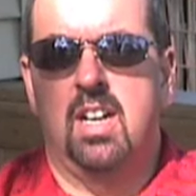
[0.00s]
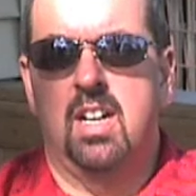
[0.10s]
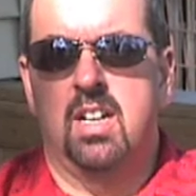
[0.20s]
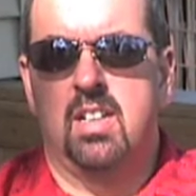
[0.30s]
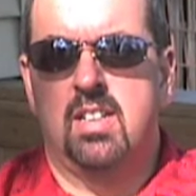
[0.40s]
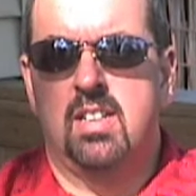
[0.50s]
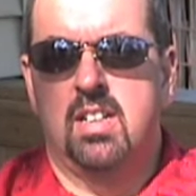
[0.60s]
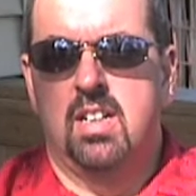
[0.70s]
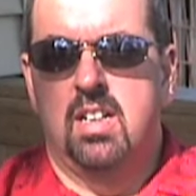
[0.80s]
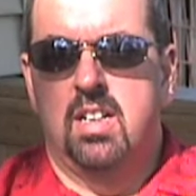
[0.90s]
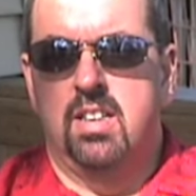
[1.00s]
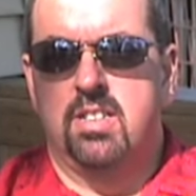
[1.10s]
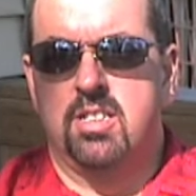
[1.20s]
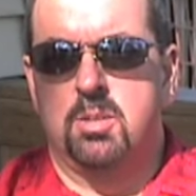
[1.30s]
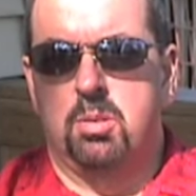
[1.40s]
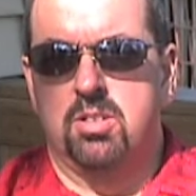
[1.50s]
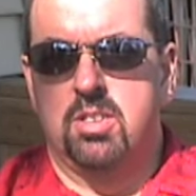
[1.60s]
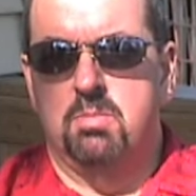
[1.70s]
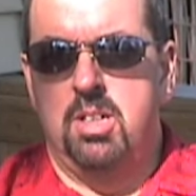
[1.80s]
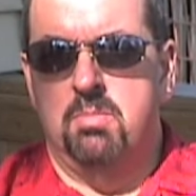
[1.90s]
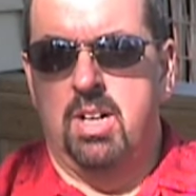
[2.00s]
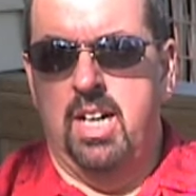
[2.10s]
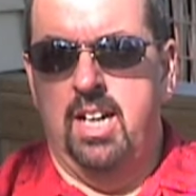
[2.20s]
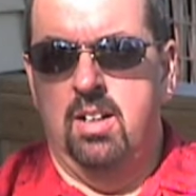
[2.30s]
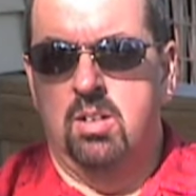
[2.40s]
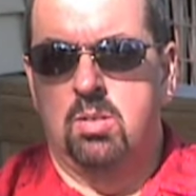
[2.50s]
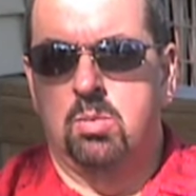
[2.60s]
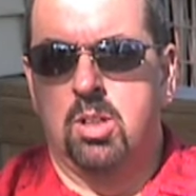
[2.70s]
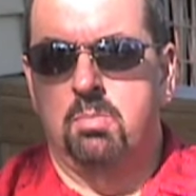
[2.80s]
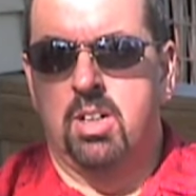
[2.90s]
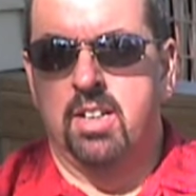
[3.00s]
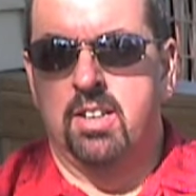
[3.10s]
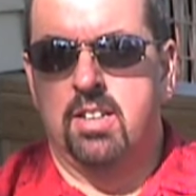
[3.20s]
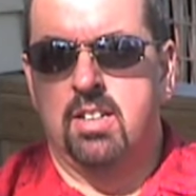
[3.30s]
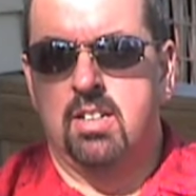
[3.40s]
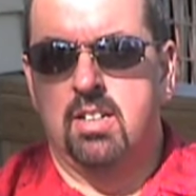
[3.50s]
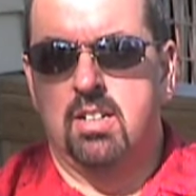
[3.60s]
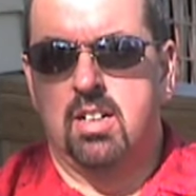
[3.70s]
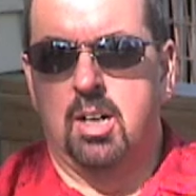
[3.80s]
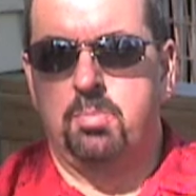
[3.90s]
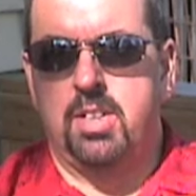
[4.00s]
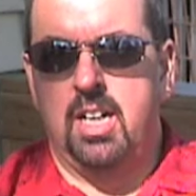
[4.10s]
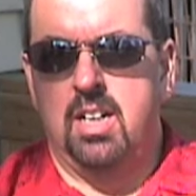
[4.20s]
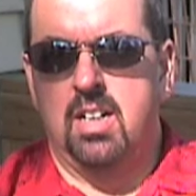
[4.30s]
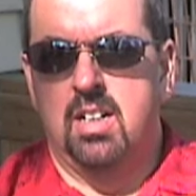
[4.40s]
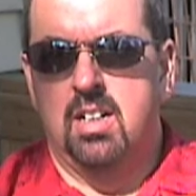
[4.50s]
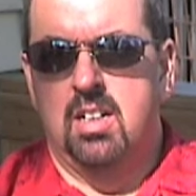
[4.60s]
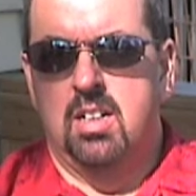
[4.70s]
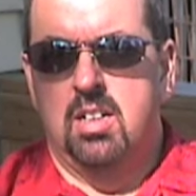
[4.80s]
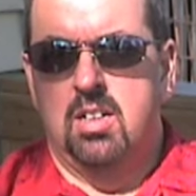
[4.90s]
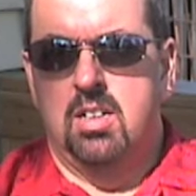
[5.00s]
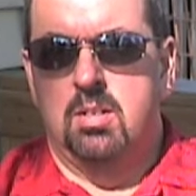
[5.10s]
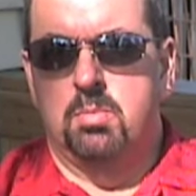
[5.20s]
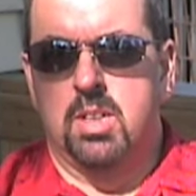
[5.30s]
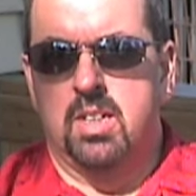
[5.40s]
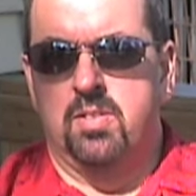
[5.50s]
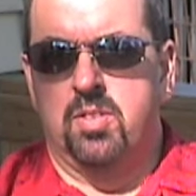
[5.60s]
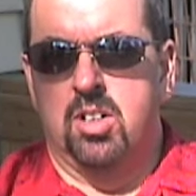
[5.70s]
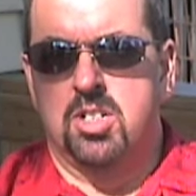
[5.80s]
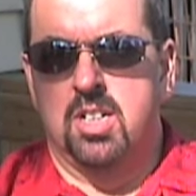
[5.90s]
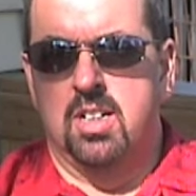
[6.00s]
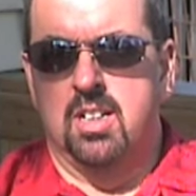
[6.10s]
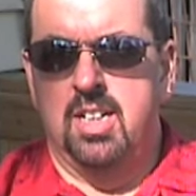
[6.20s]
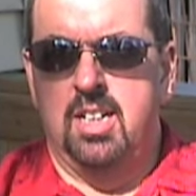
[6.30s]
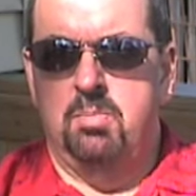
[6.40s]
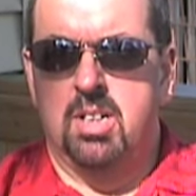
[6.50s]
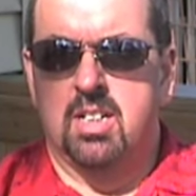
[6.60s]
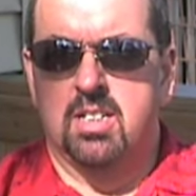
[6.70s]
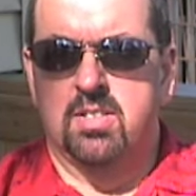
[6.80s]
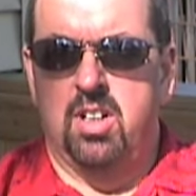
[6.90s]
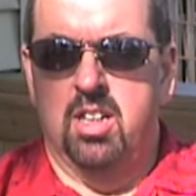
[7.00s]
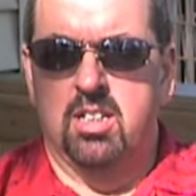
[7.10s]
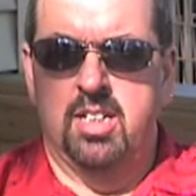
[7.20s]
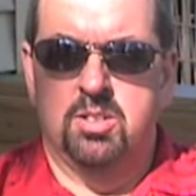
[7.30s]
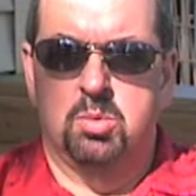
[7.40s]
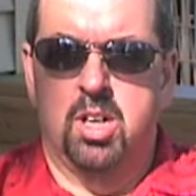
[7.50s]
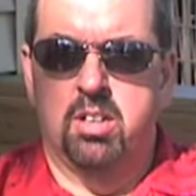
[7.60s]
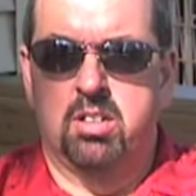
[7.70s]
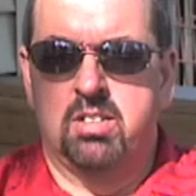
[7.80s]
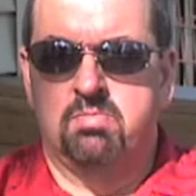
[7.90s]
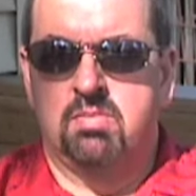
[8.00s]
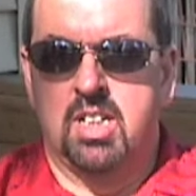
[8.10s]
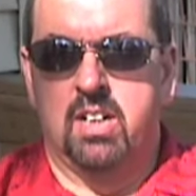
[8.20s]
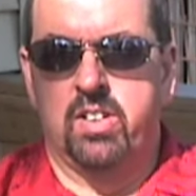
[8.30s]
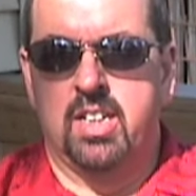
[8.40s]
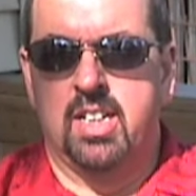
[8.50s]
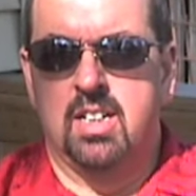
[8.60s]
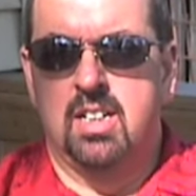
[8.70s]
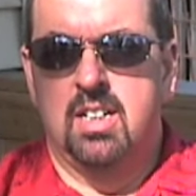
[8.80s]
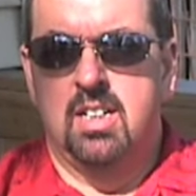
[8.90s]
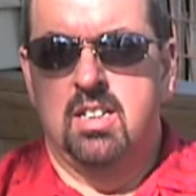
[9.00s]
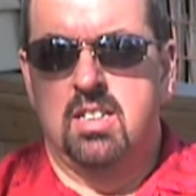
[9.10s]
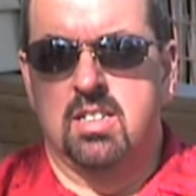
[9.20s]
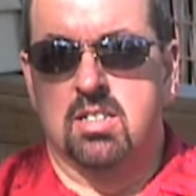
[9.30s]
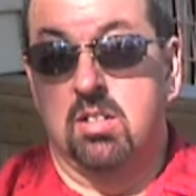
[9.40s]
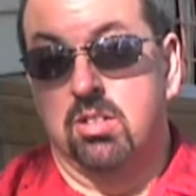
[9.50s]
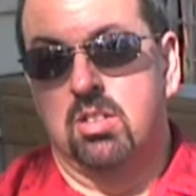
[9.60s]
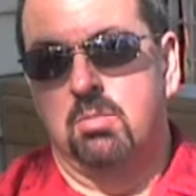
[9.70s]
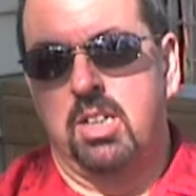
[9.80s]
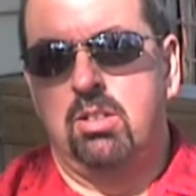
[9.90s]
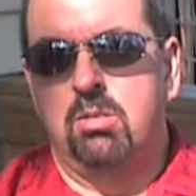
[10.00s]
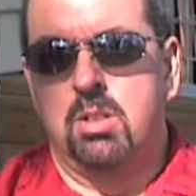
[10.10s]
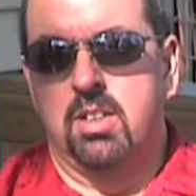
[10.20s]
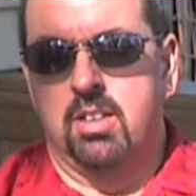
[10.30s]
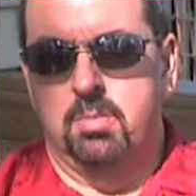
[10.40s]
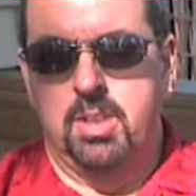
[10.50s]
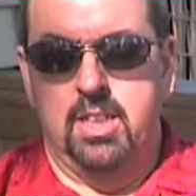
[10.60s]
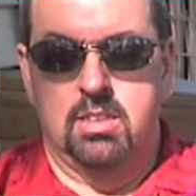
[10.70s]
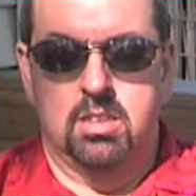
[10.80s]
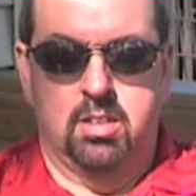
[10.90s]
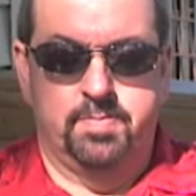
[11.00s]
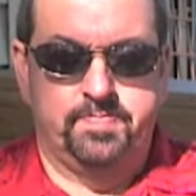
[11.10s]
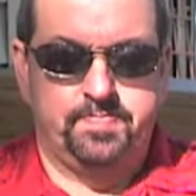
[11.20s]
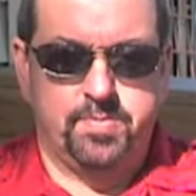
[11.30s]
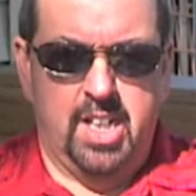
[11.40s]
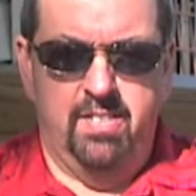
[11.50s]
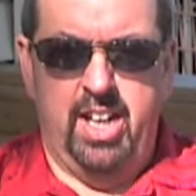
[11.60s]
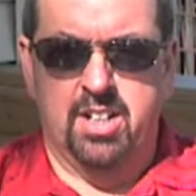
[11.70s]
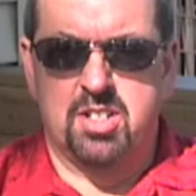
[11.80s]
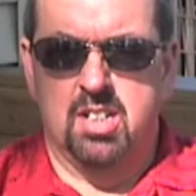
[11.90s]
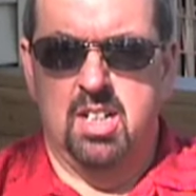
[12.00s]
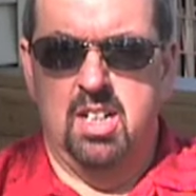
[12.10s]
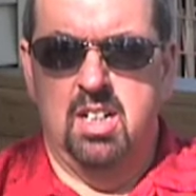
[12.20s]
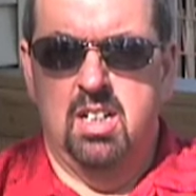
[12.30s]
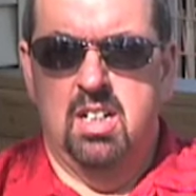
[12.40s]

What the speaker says: and this is supposed to be my 1 month update, but unfortunately, because of all the nice weather and everything, it's closer to my 2 month update. So I've actually